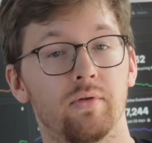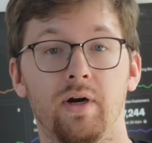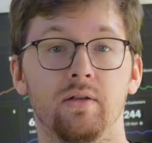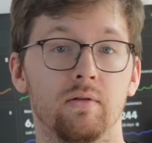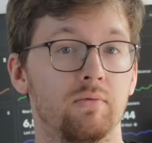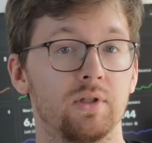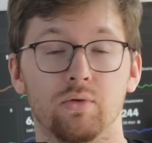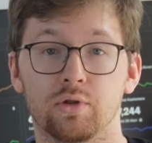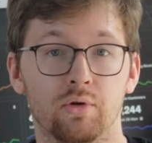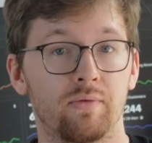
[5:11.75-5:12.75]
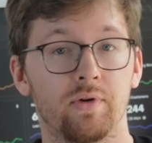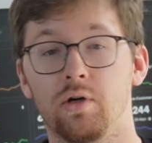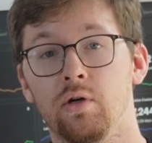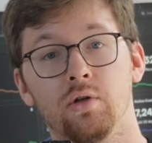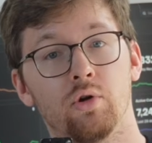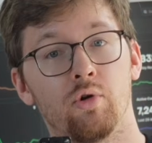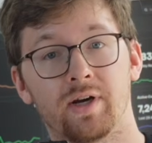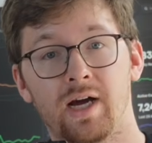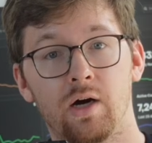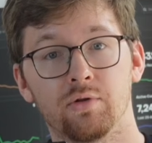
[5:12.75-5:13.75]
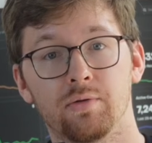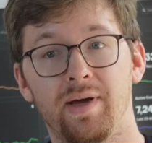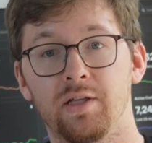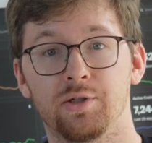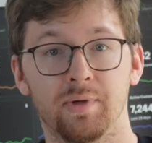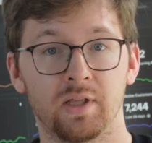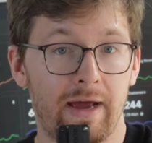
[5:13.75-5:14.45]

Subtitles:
There is no server, no account management.